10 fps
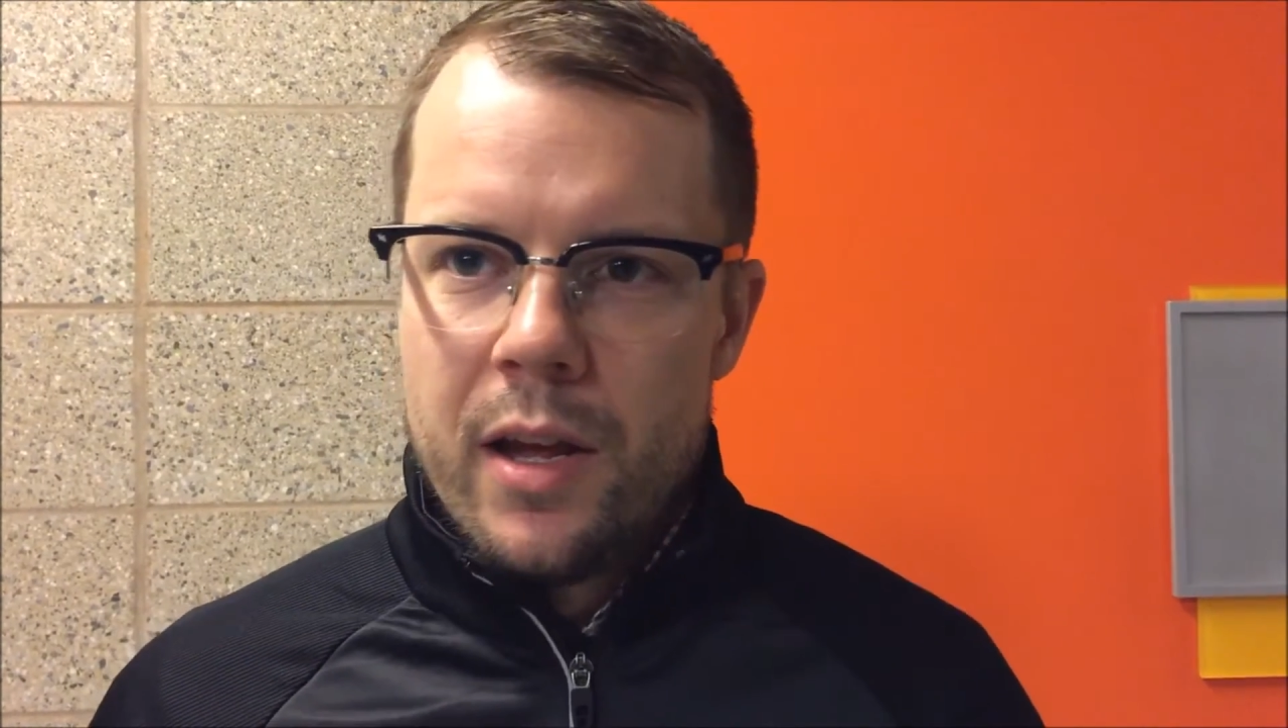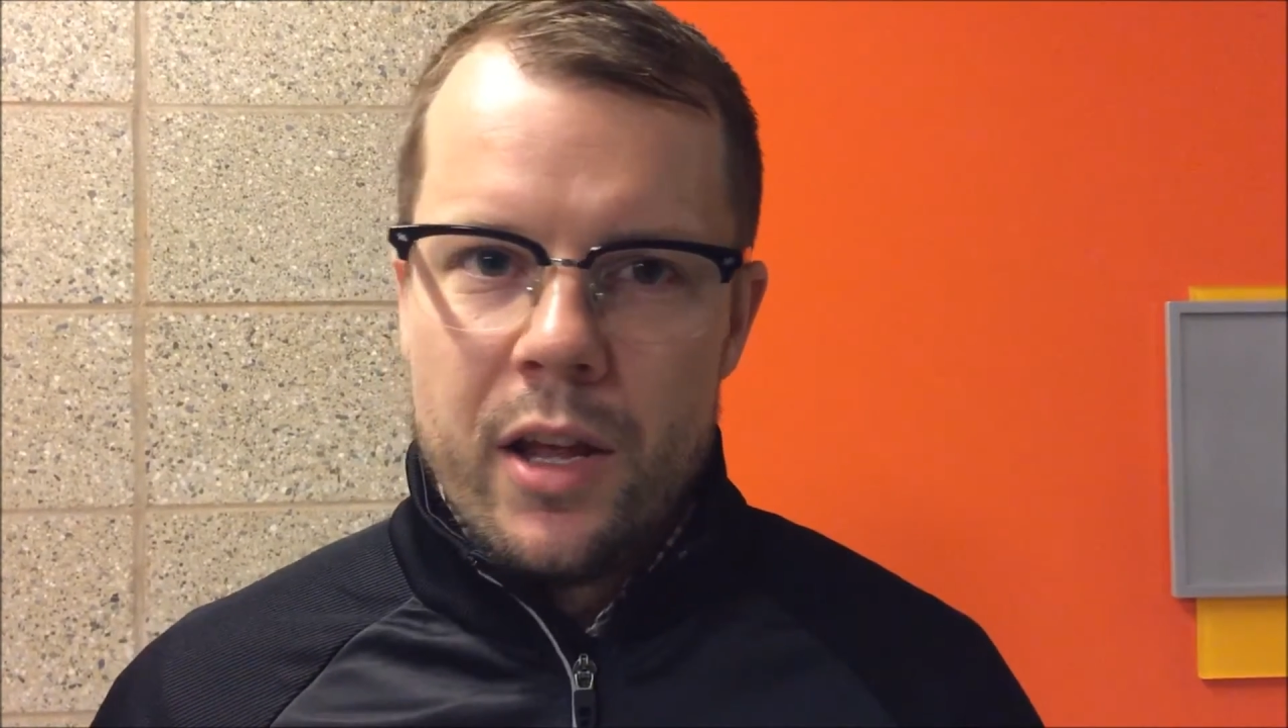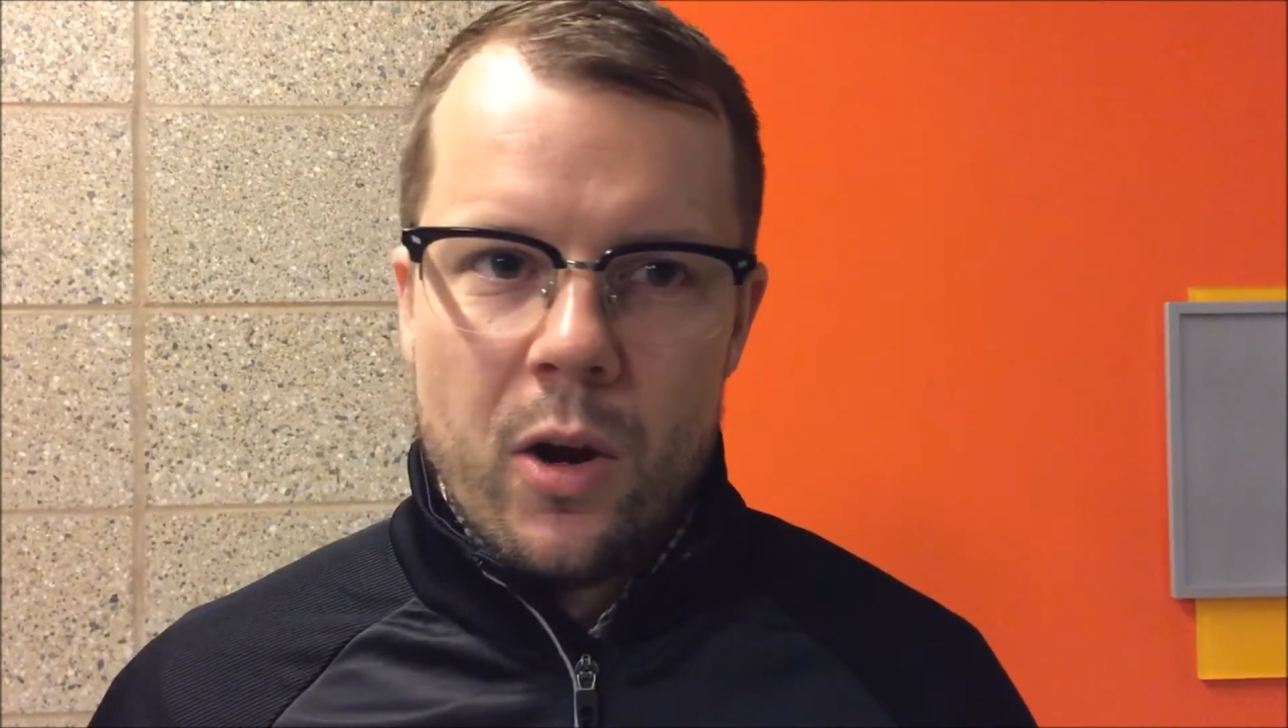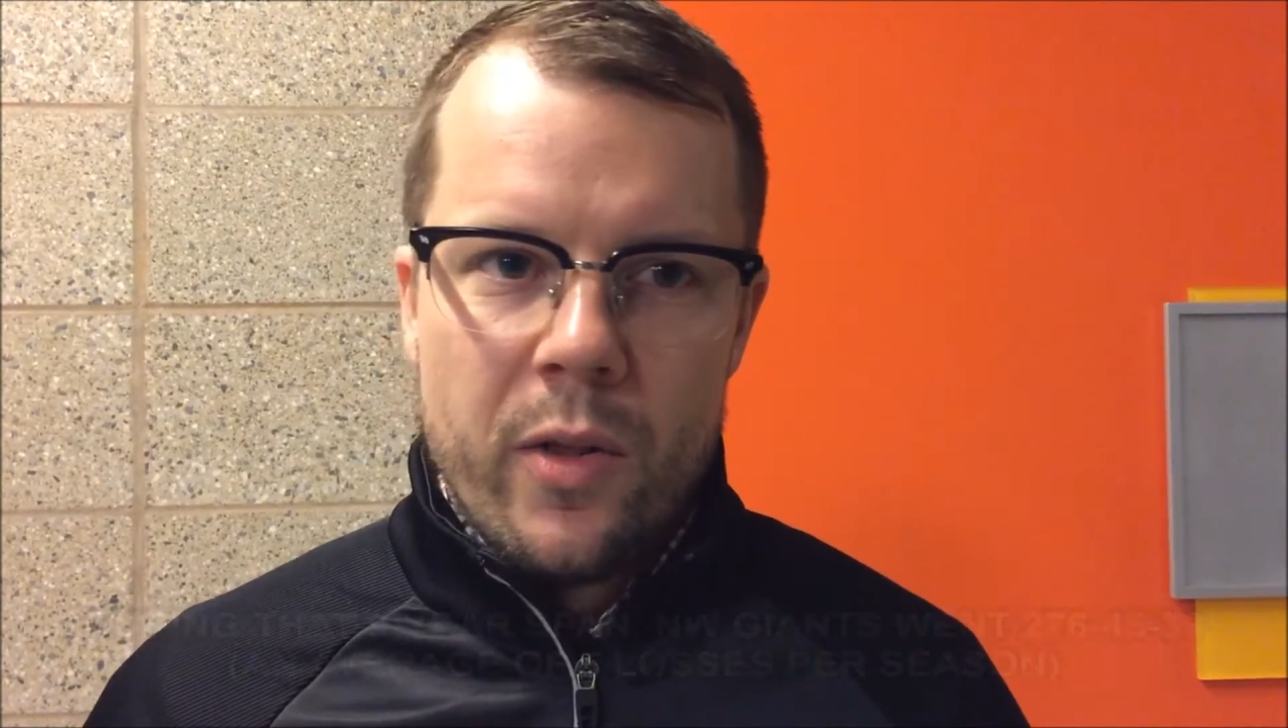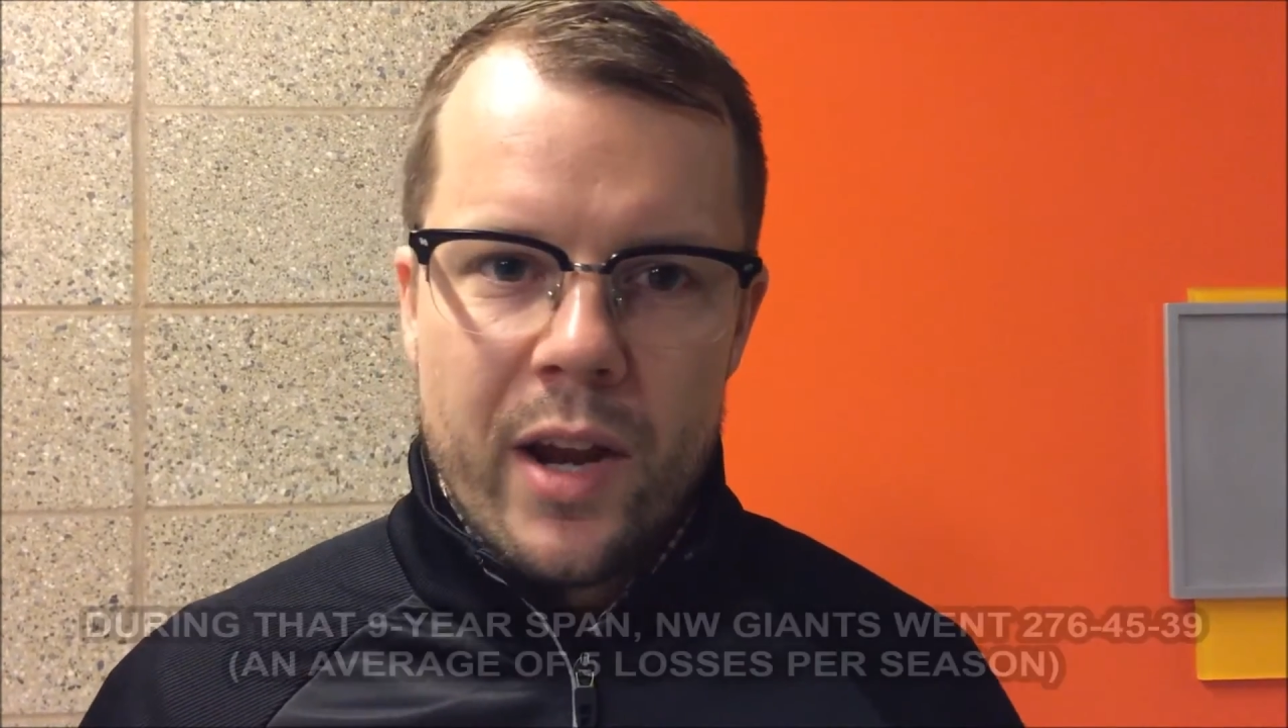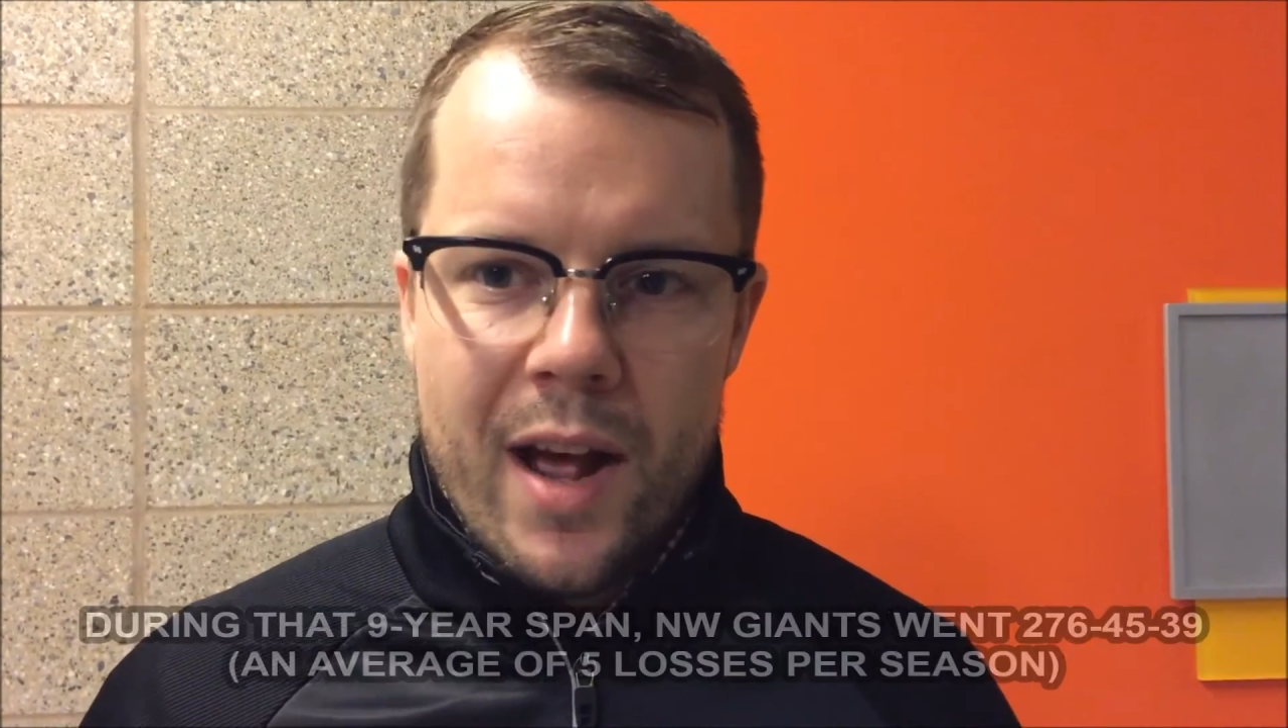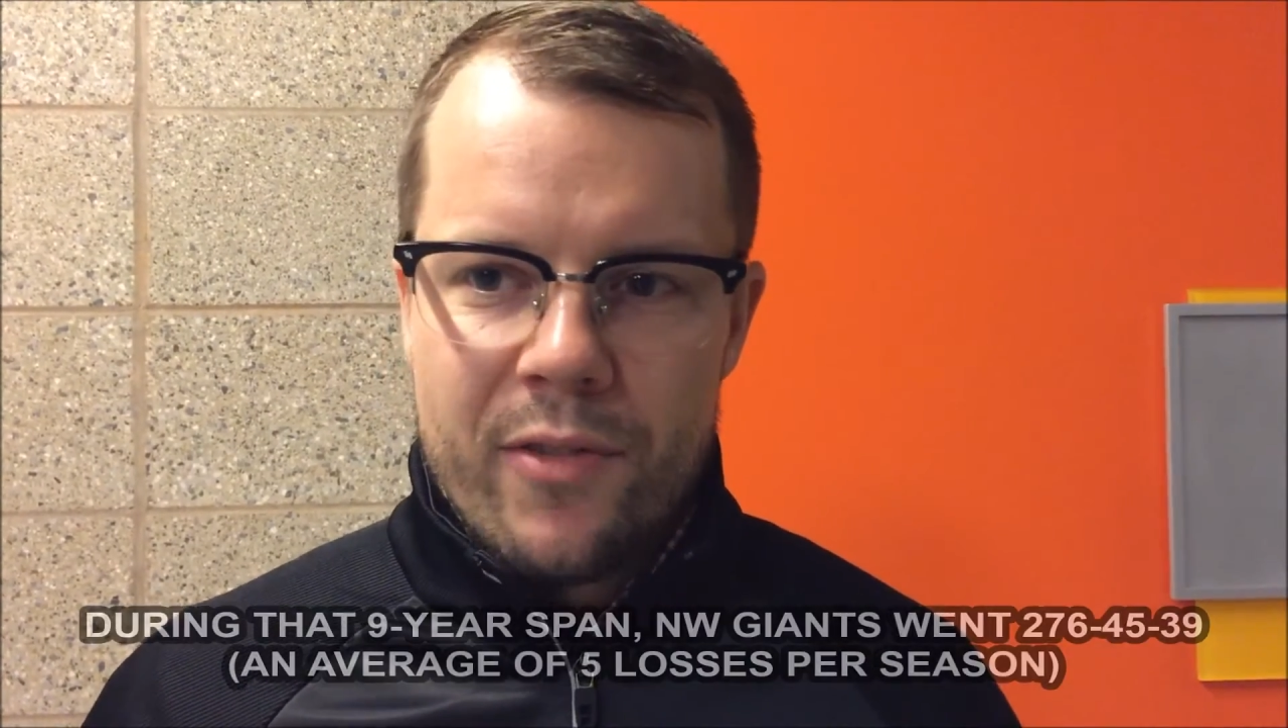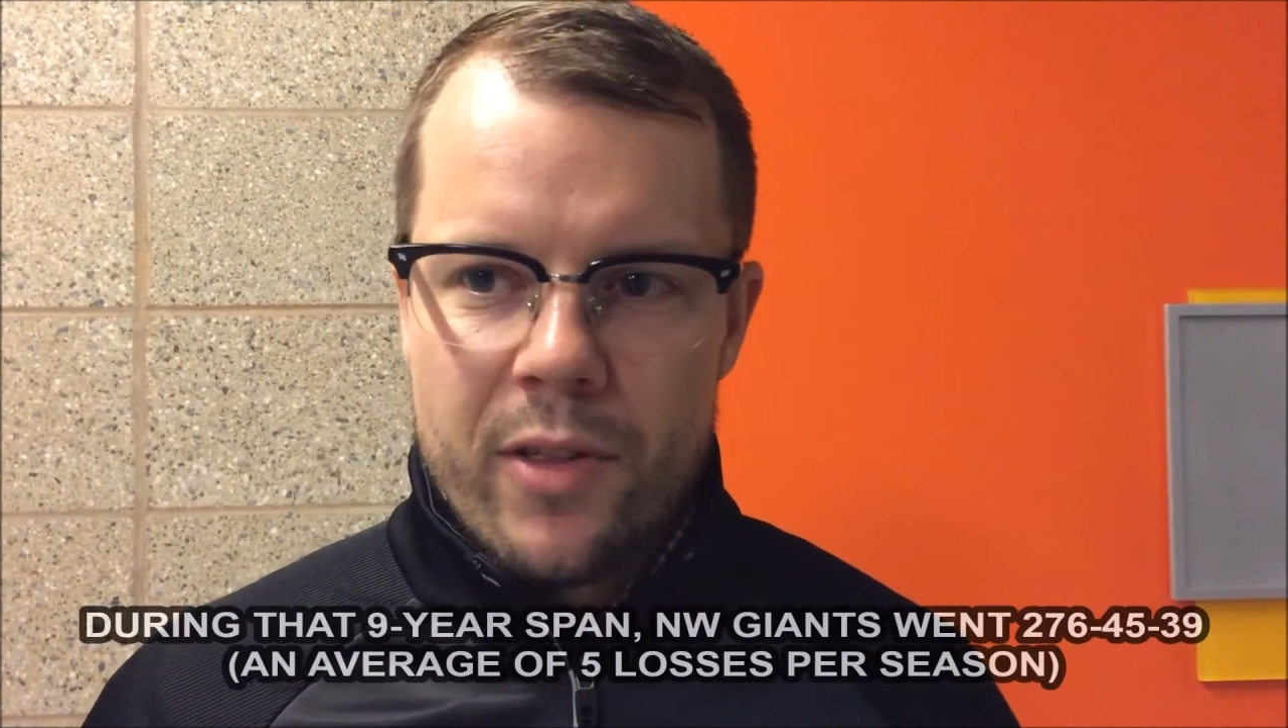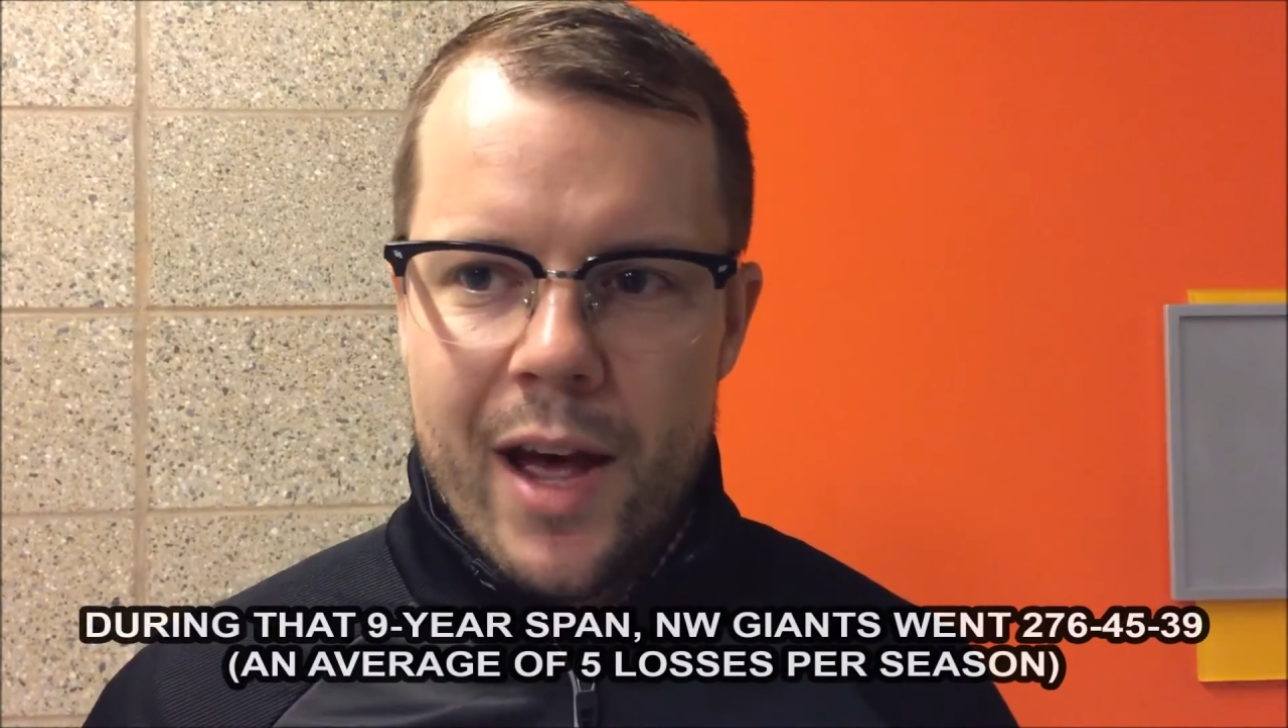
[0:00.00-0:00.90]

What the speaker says: and then after